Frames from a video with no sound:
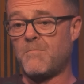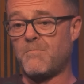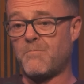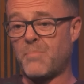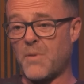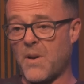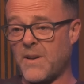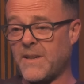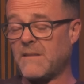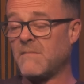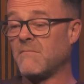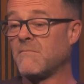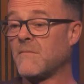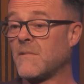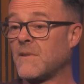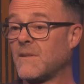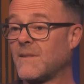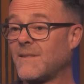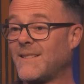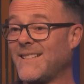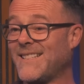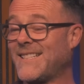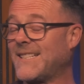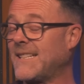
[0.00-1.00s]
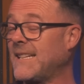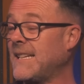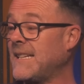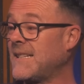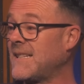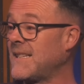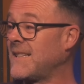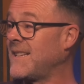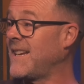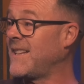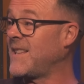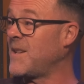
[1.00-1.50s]
Brighton this
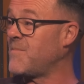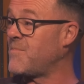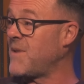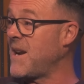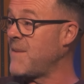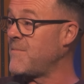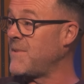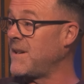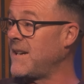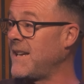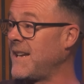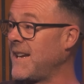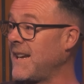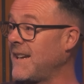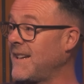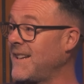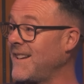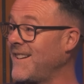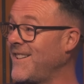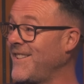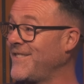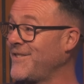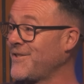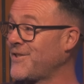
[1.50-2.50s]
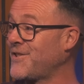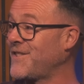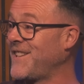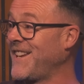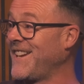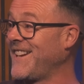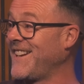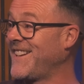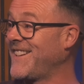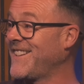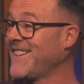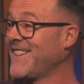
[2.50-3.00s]
season in the Premier League. I just
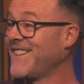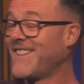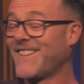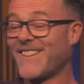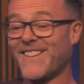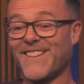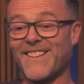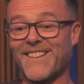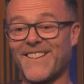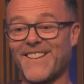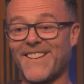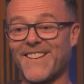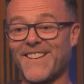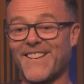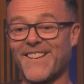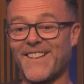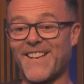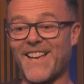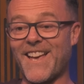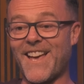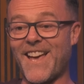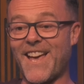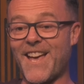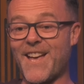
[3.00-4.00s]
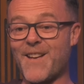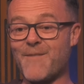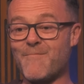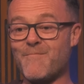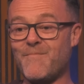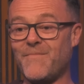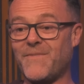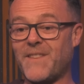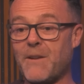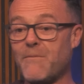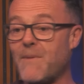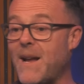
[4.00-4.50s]
think
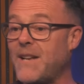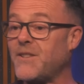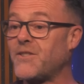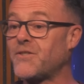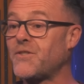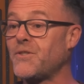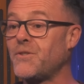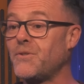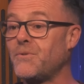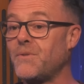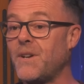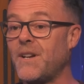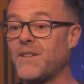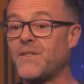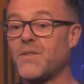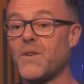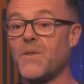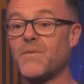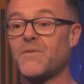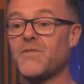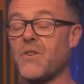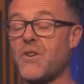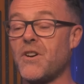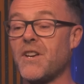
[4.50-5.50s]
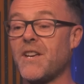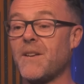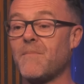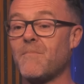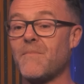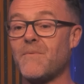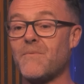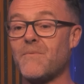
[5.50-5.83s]
um, they went through a tough time.